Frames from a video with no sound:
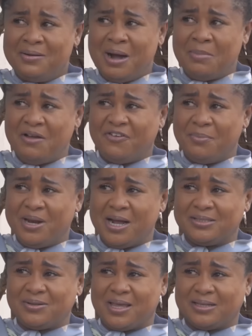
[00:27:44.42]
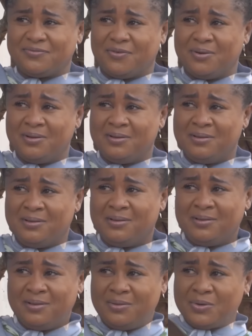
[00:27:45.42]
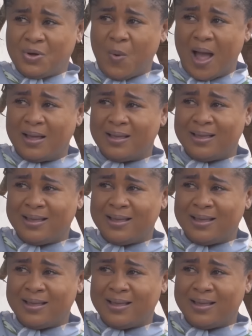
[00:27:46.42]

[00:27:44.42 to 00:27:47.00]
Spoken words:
Who am I forming her to get for? Ngwa.